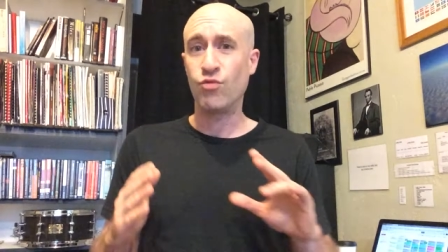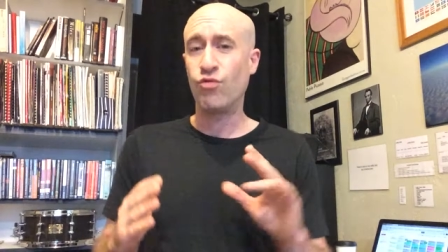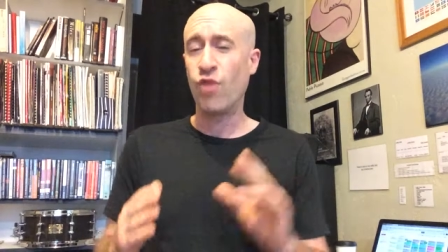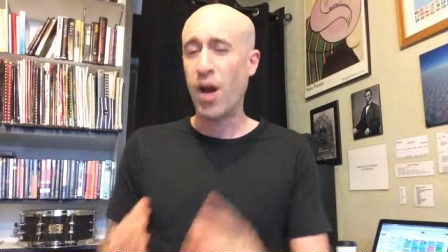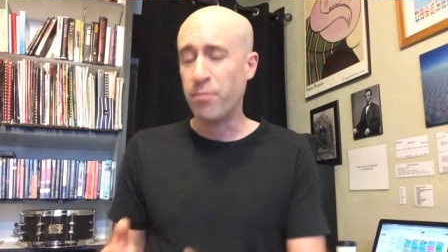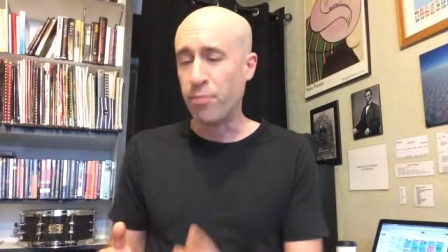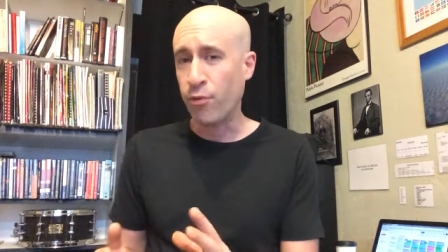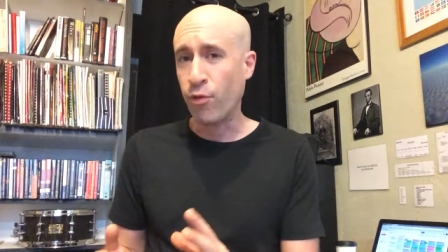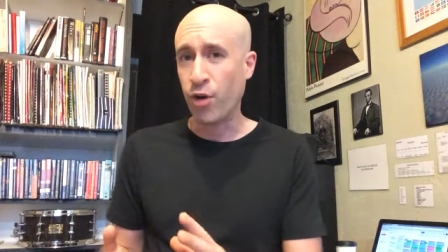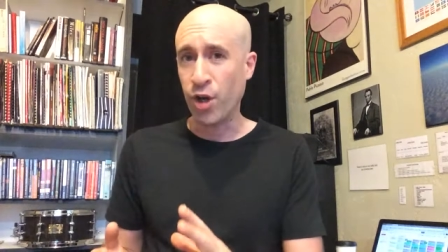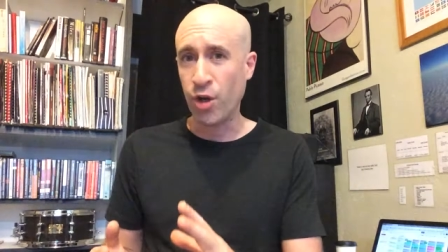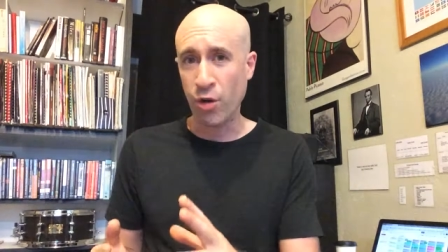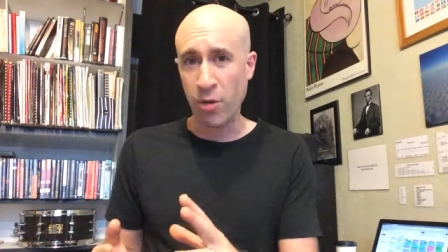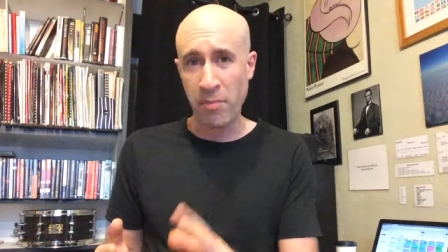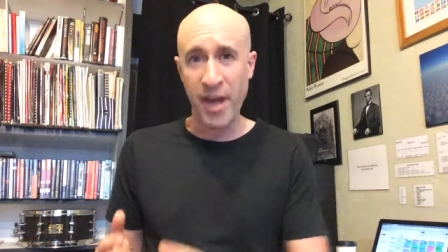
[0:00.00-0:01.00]
right before you
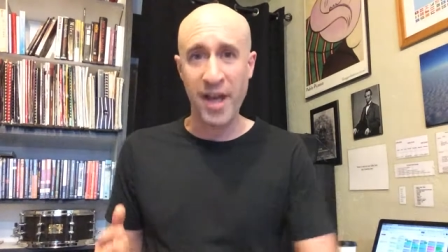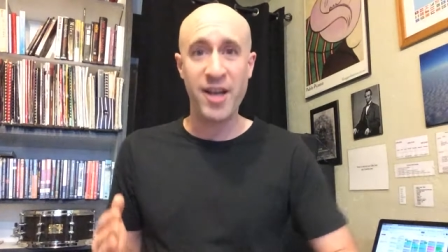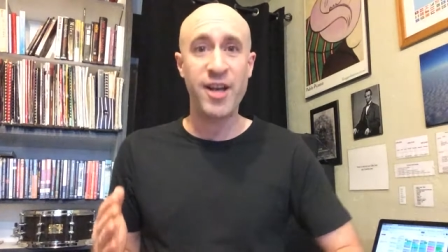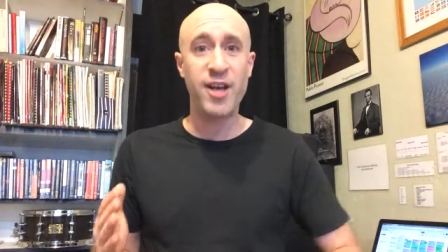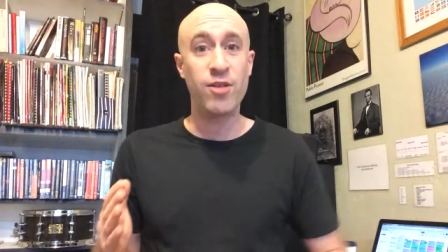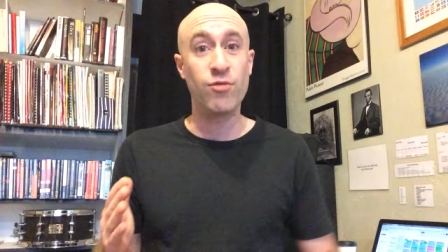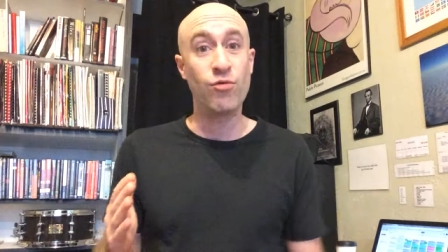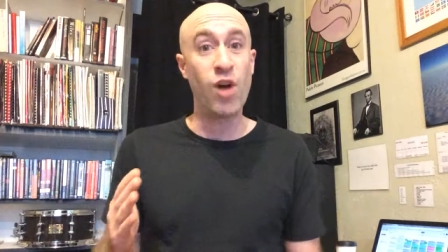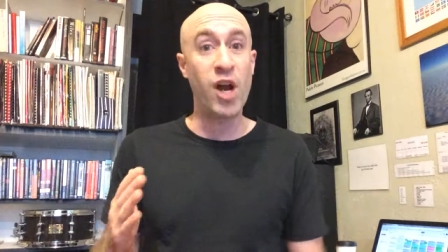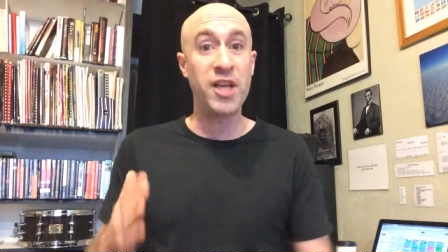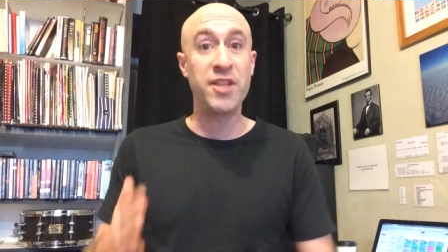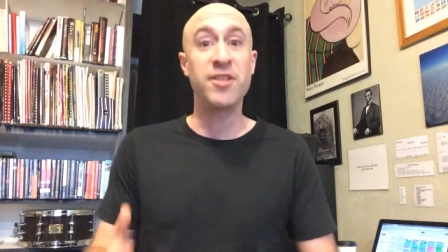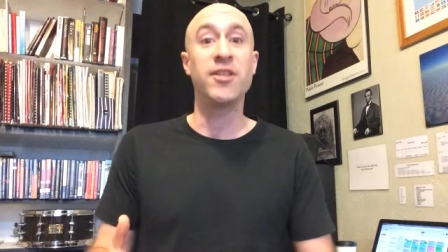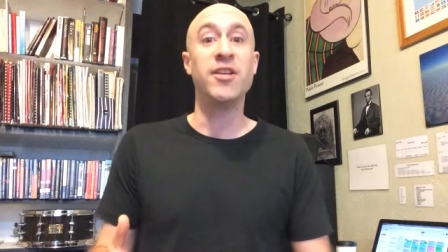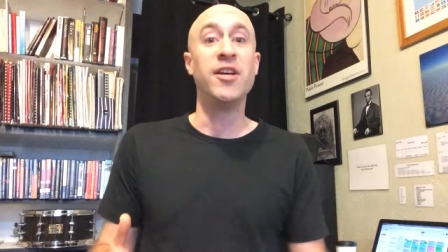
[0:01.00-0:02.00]
go to bed and
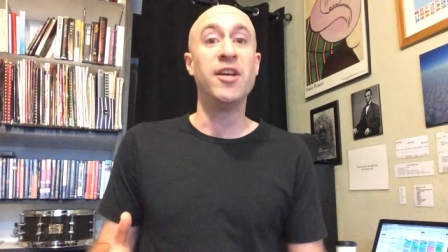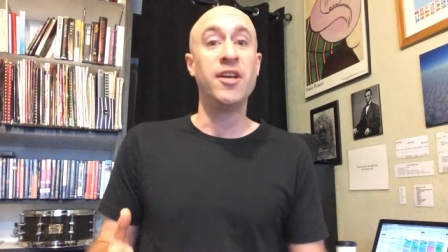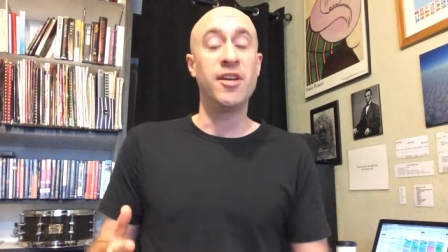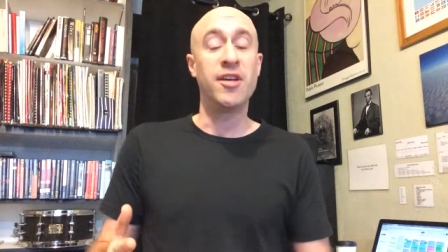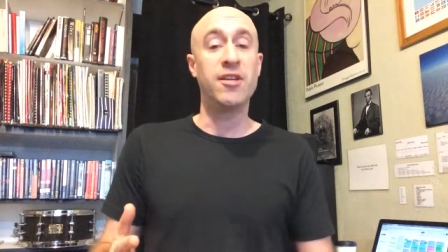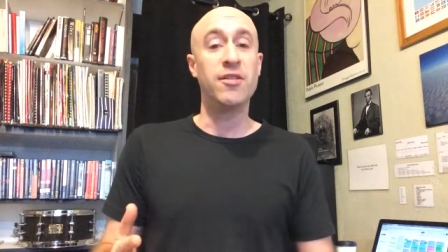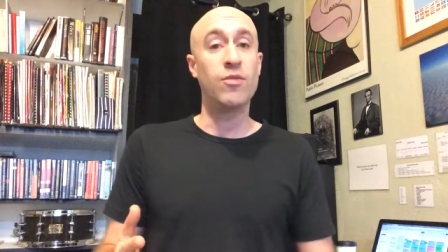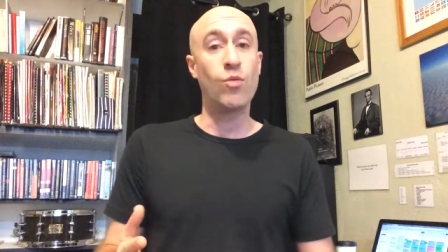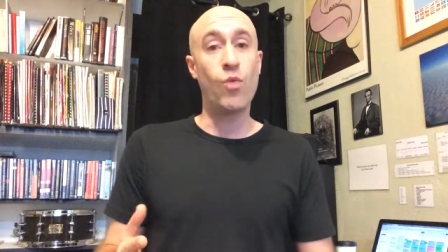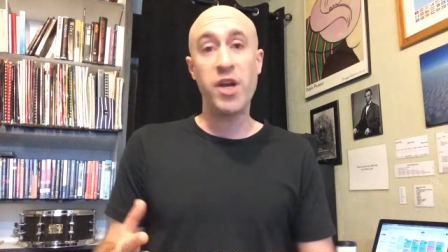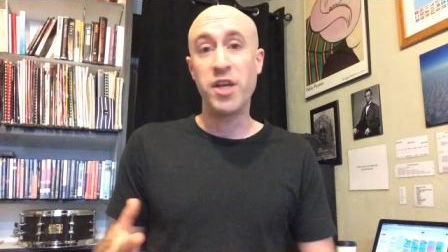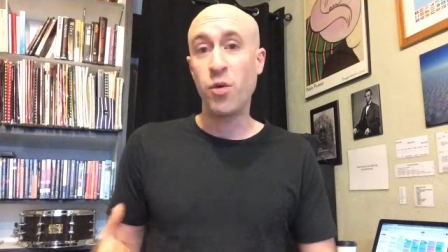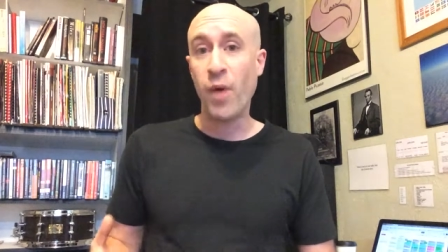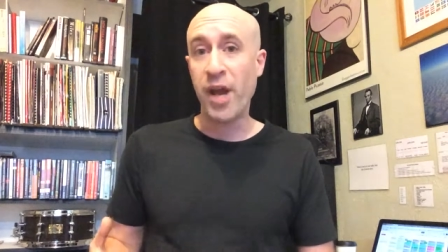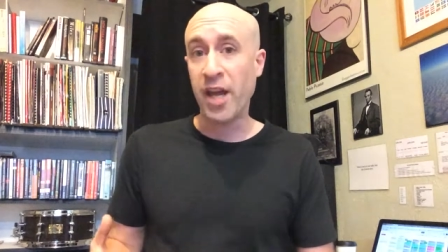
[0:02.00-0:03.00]
right
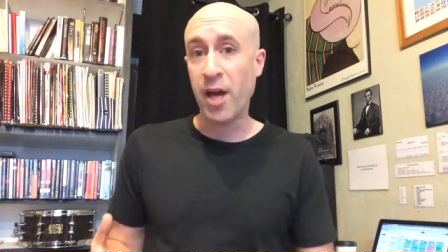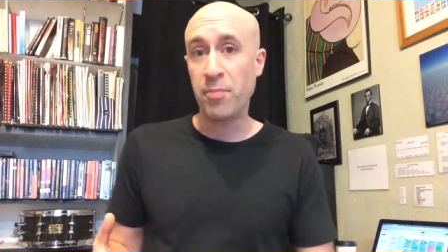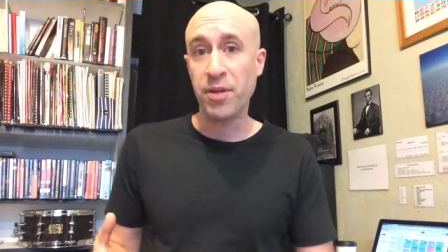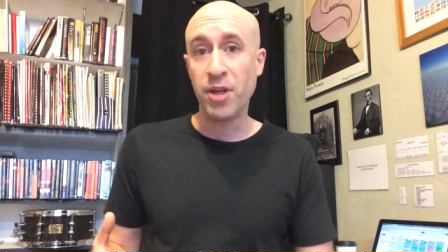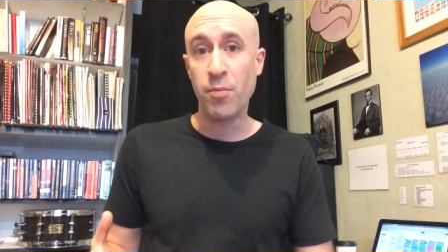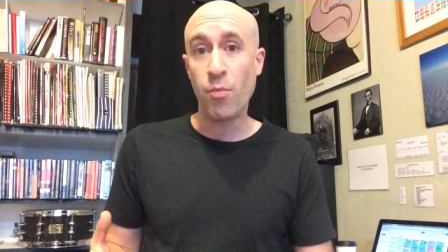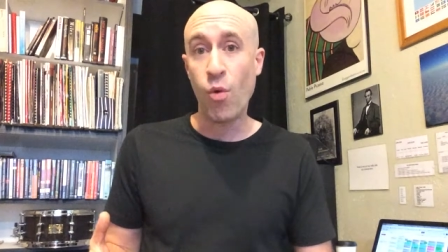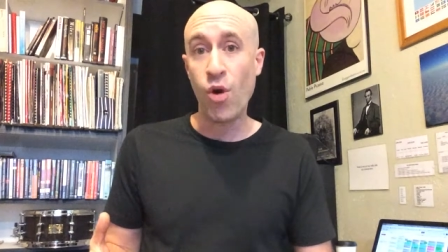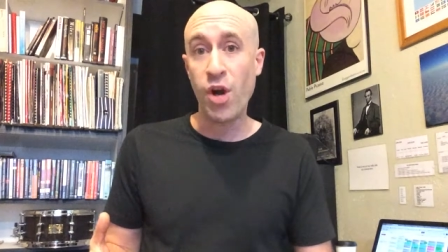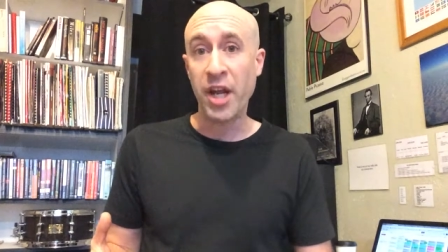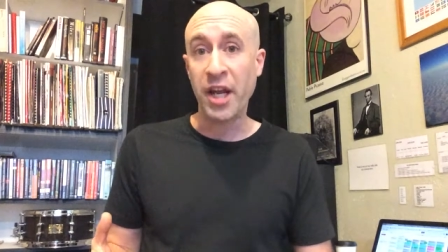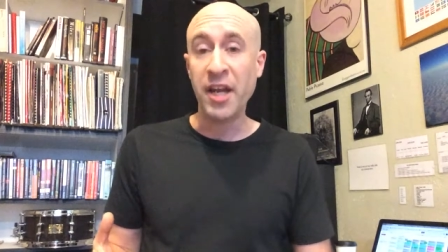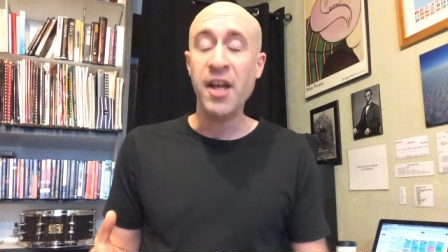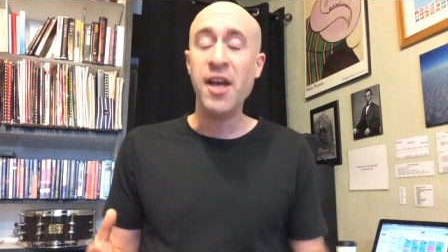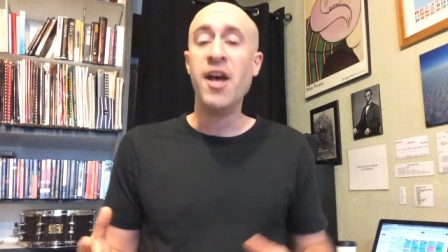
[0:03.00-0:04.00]
when you wake up in the
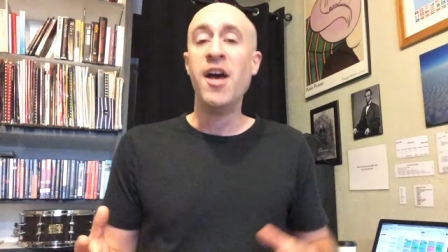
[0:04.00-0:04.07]
morning.